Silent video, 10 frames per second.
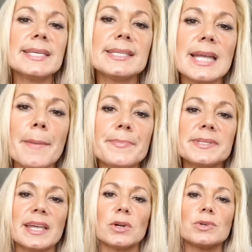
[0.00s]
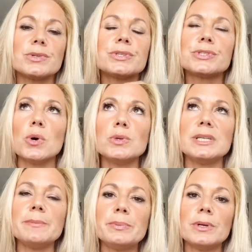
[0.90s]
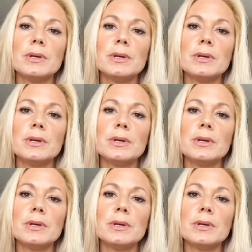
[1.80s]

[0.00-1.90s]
steps that are so deep